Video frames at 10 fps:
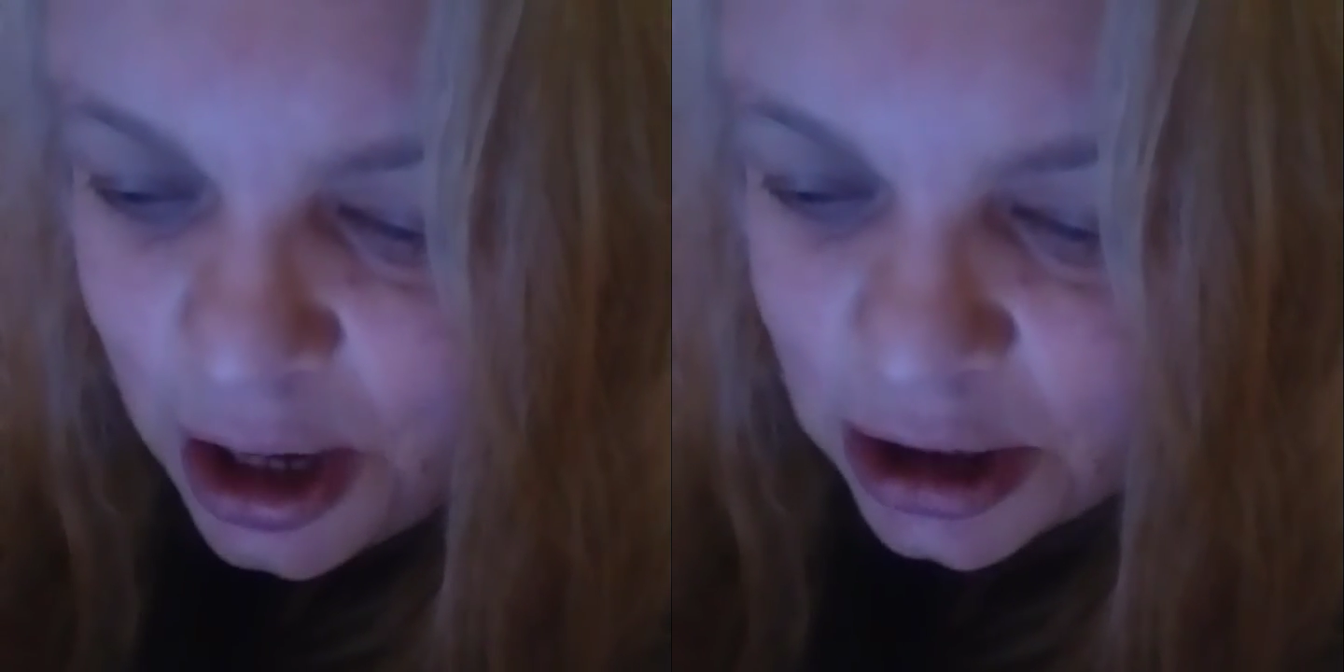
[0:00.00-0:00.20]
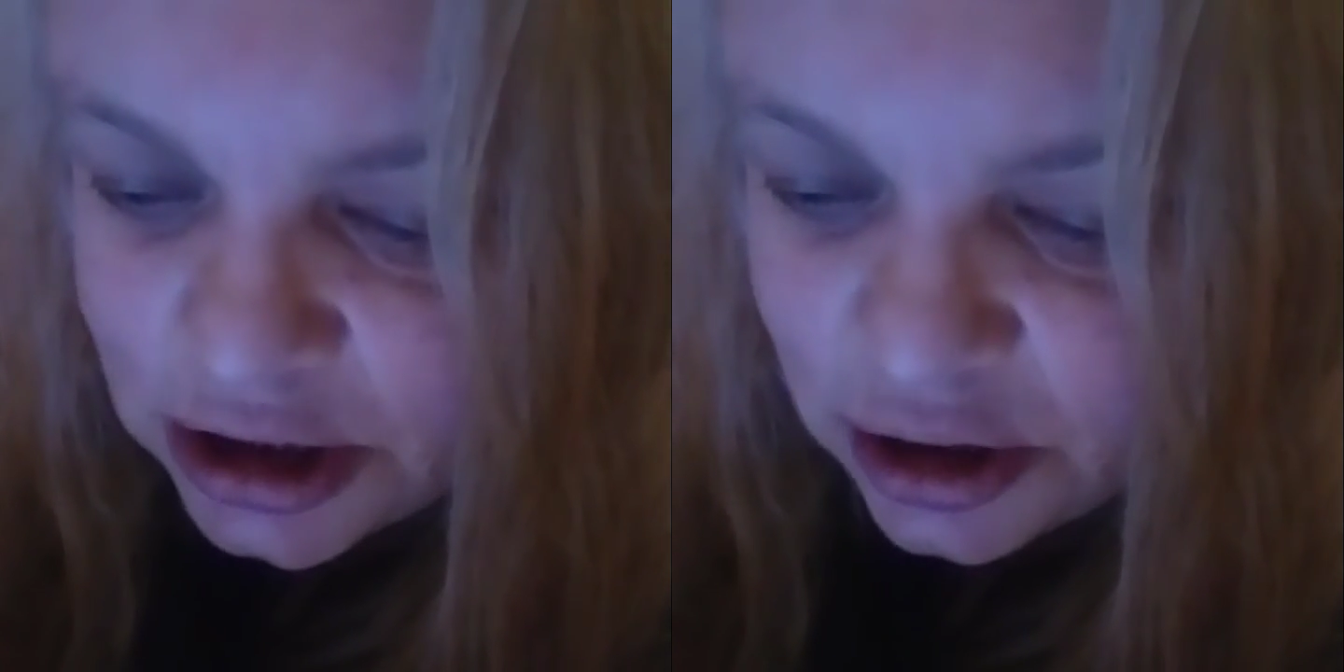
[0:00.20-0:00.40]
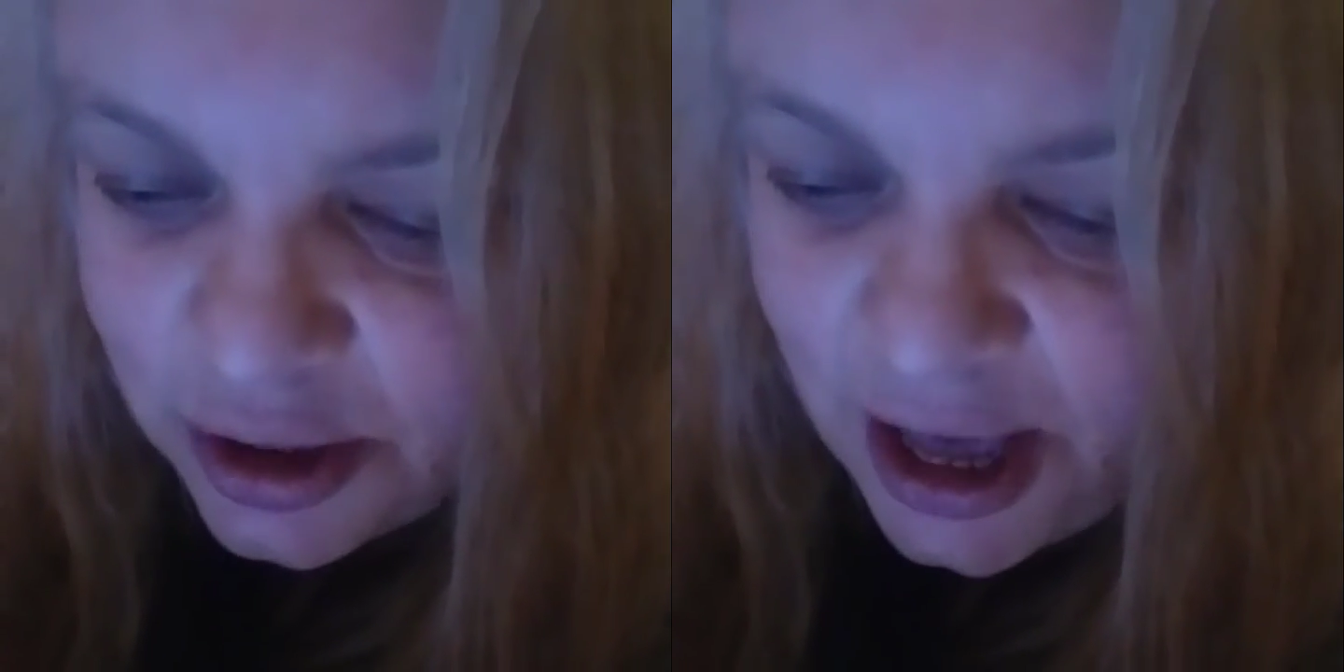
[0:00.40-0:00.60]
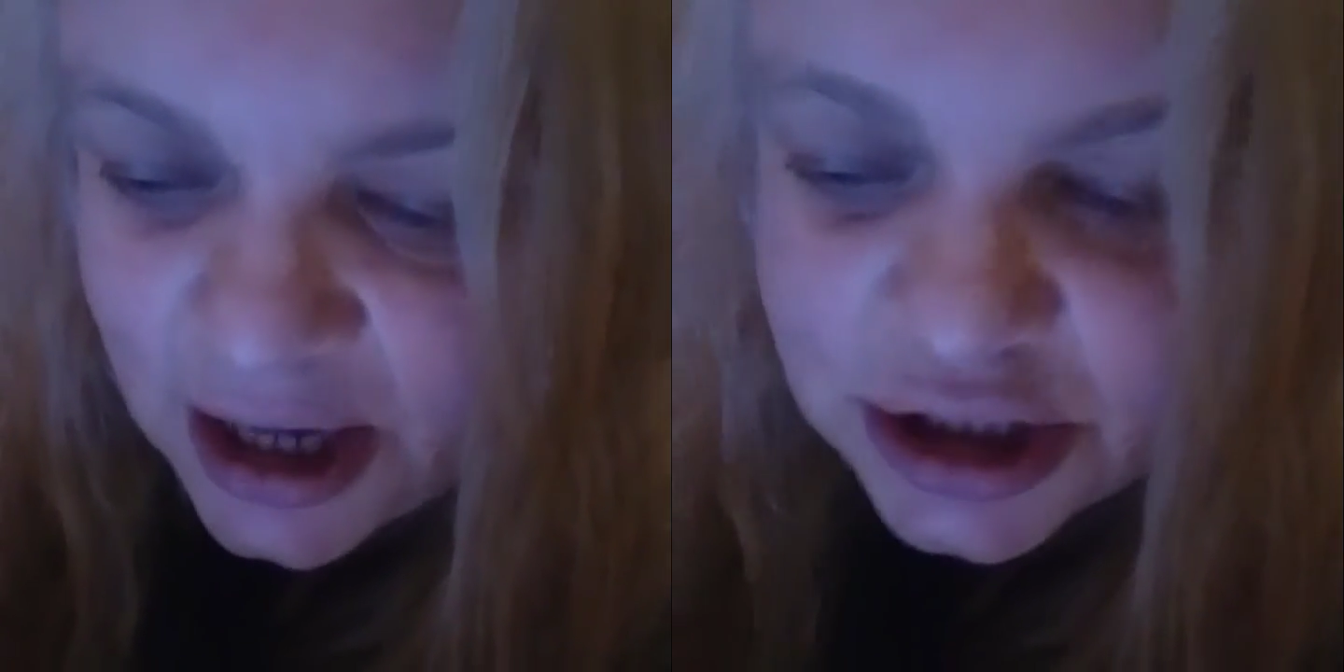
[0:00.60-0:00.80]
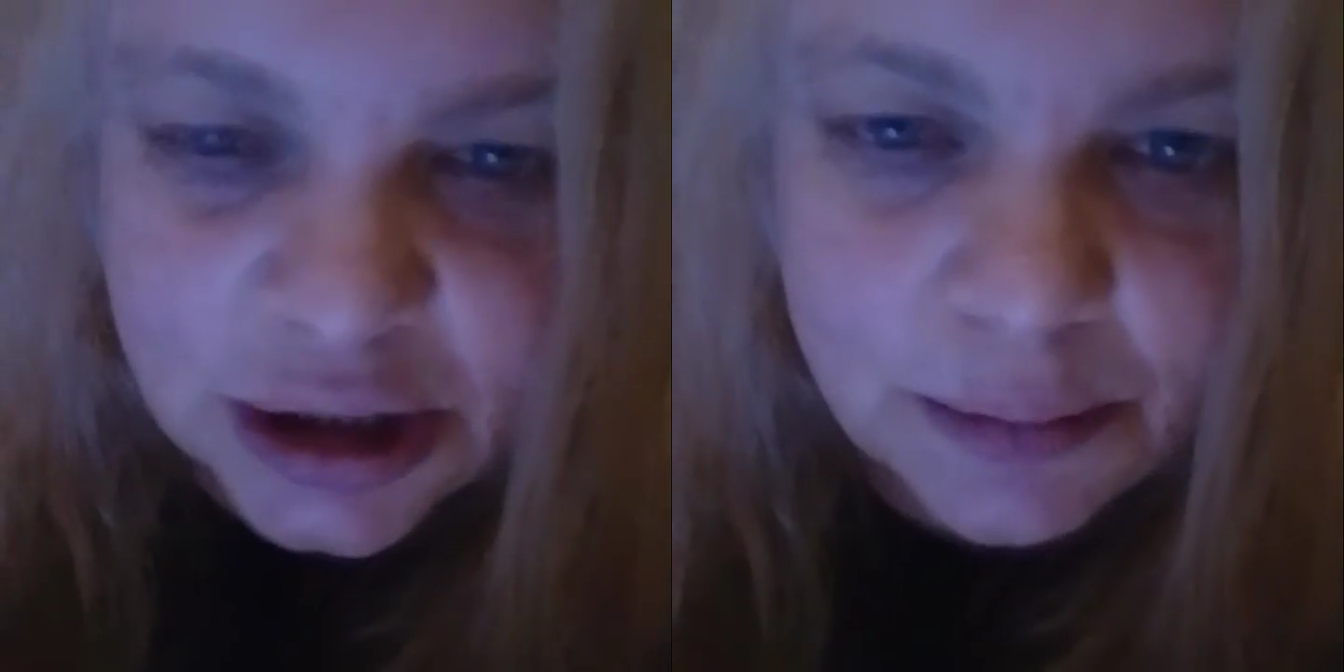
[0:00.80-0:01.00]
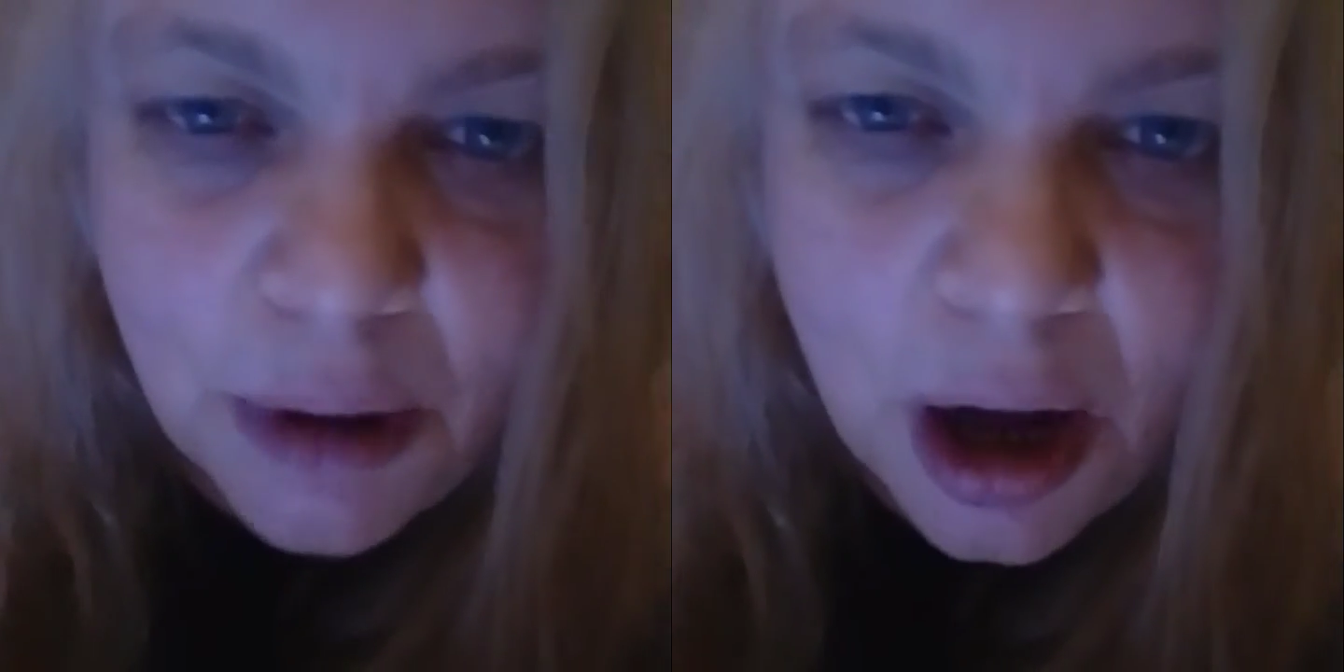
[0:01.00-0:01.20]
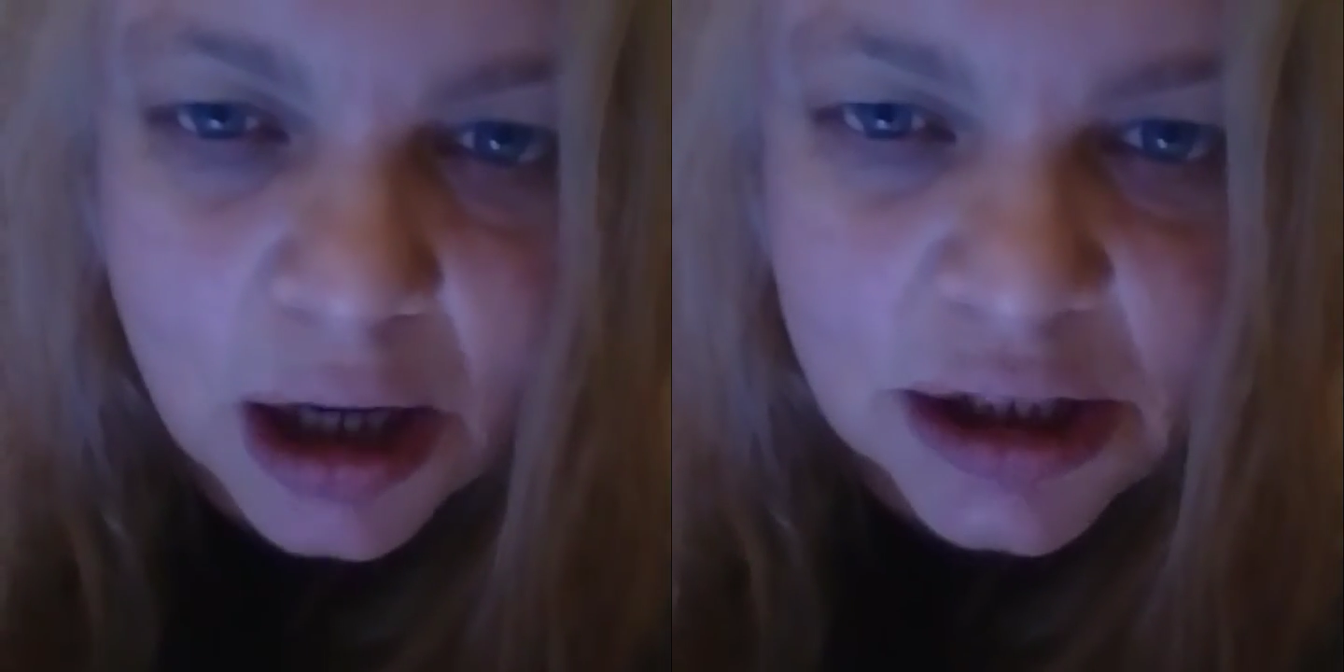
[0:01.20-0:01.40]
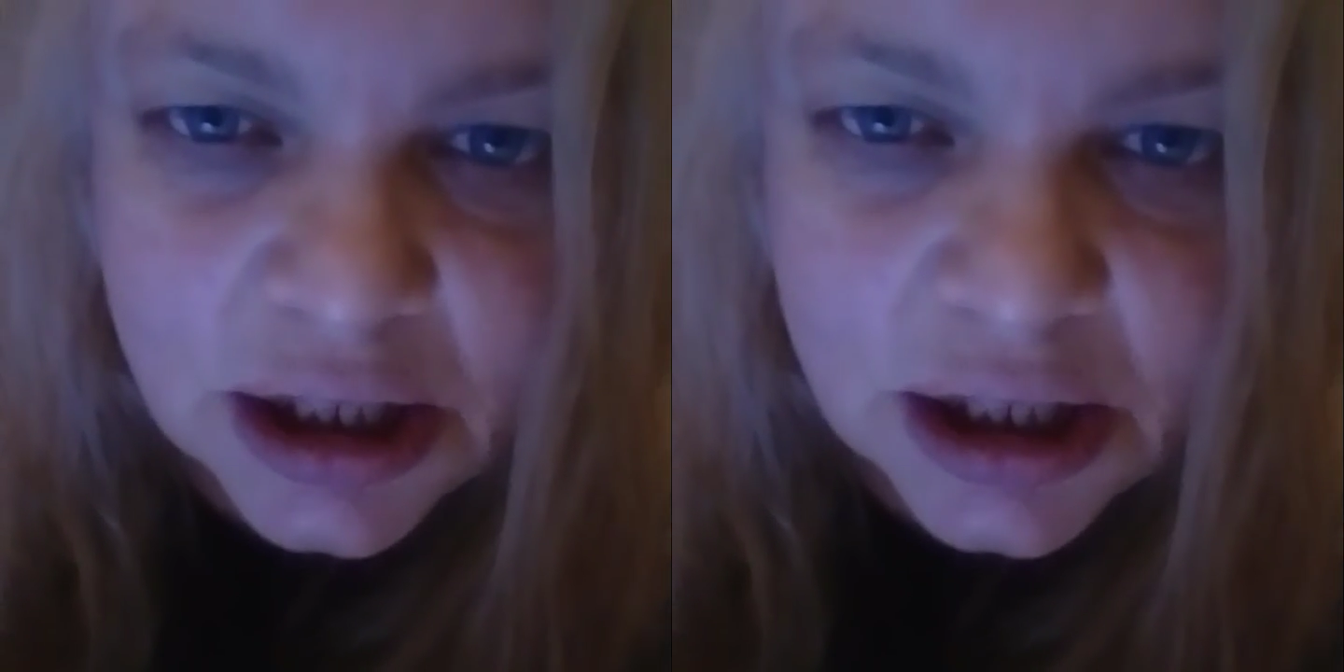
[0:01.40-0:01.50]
So they actually mocked